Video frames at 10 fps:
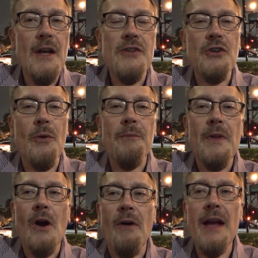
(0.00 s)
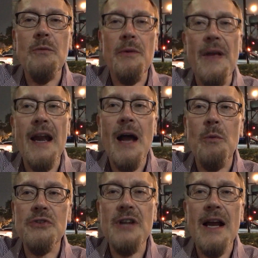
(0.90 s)
So, all right, with that, I
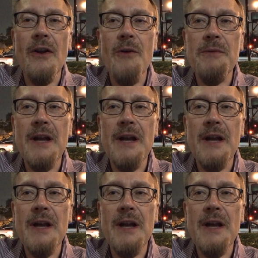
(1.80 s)
will sign off,